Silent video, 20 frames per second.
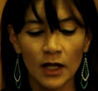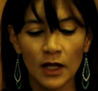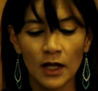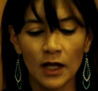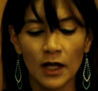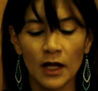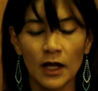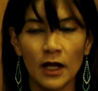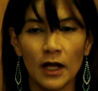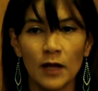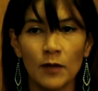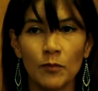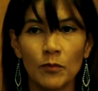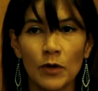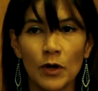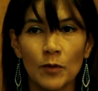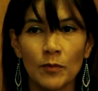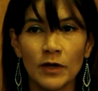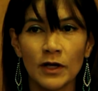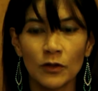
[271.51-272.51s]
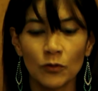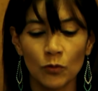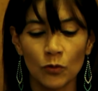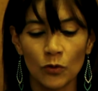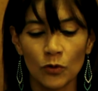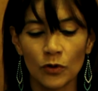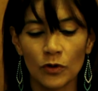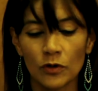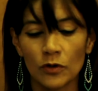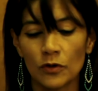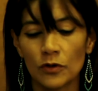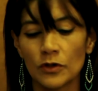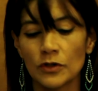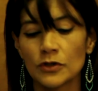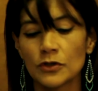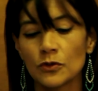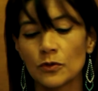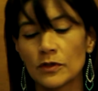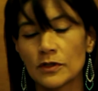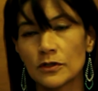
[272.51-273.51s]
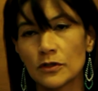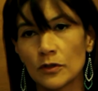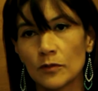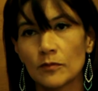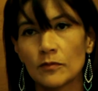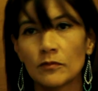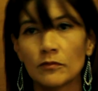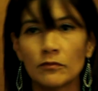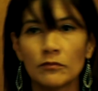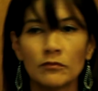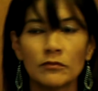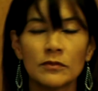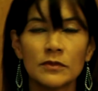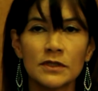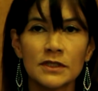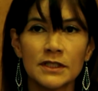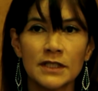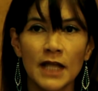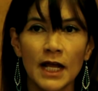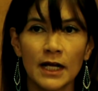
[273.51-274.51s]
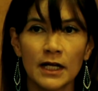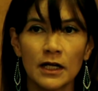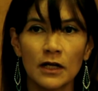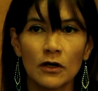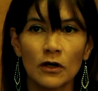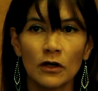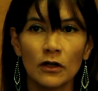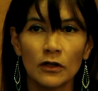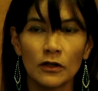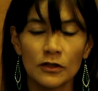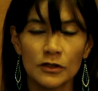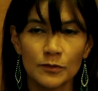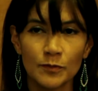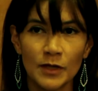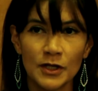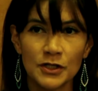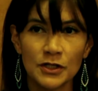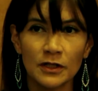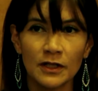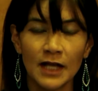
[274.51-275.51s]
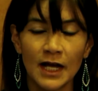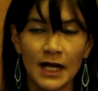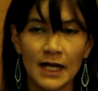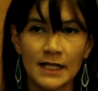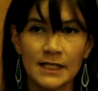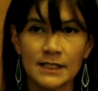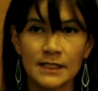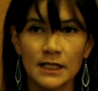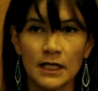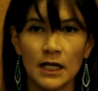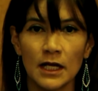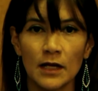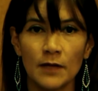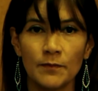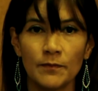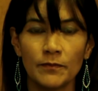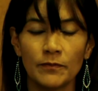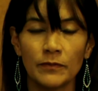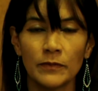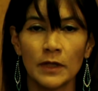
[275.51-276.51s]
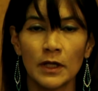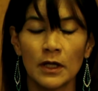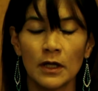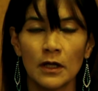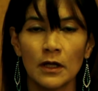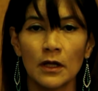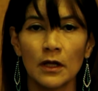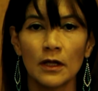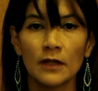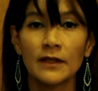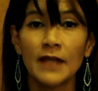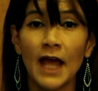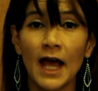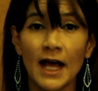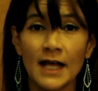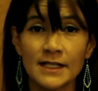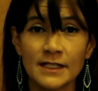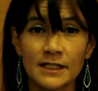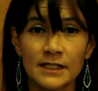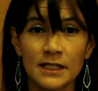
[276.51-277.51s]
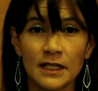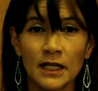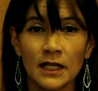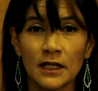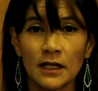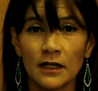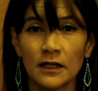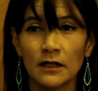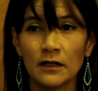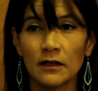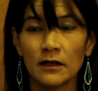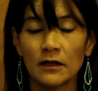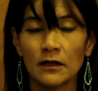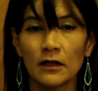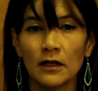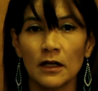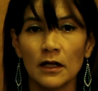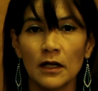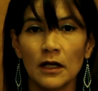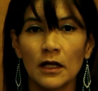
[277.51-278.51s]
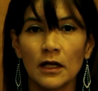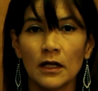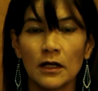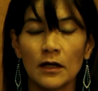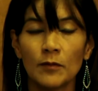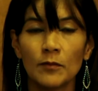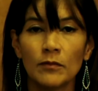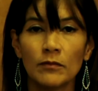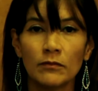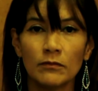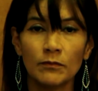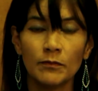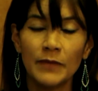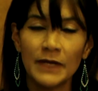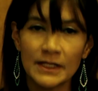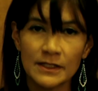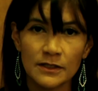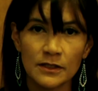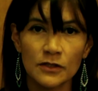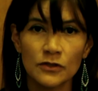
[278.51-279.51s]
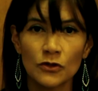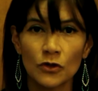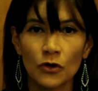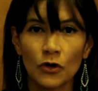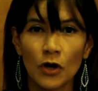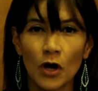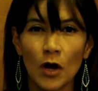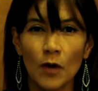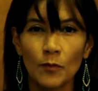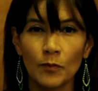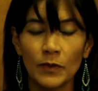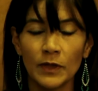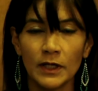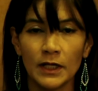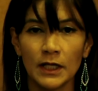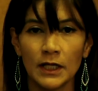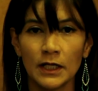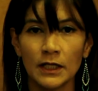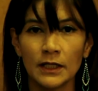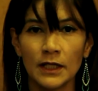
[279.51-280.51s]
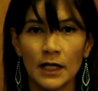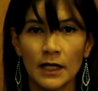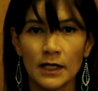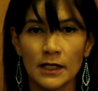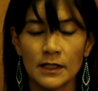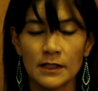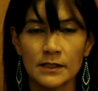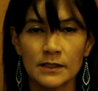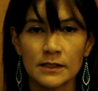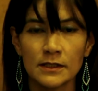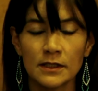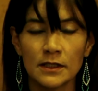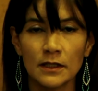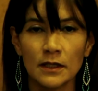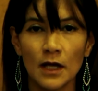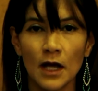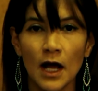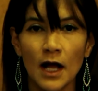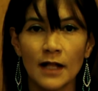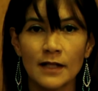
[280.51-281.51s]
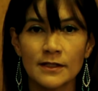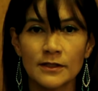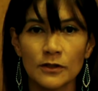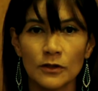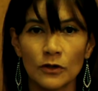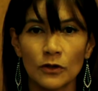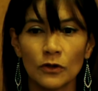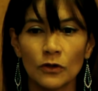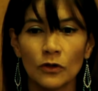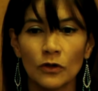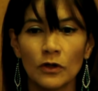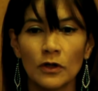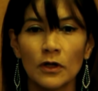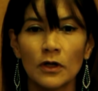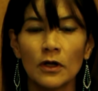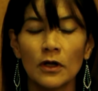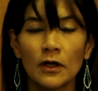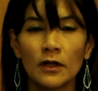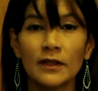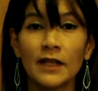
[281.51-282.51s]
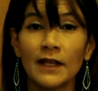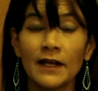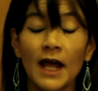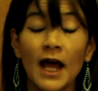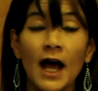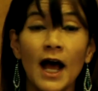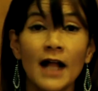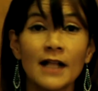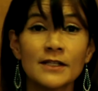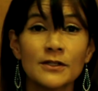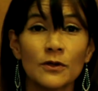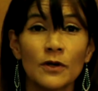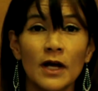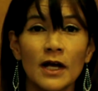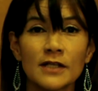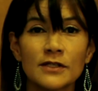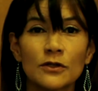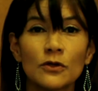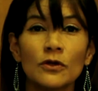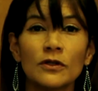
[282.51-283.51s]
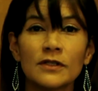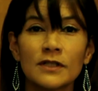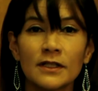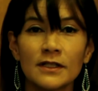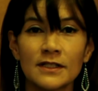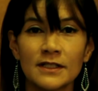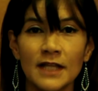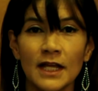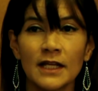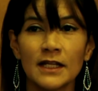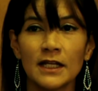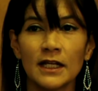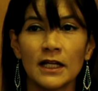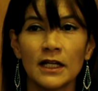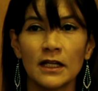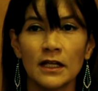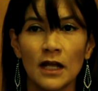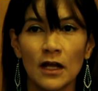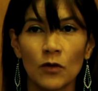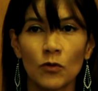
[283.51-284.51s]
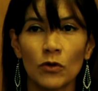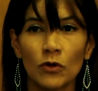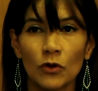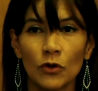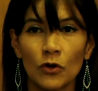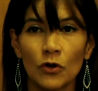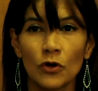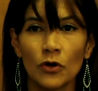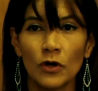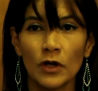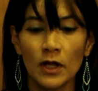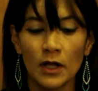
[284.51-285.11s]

A permanent worker to assume technical specialized tasks in a business or company that also has good standing in Ecuador,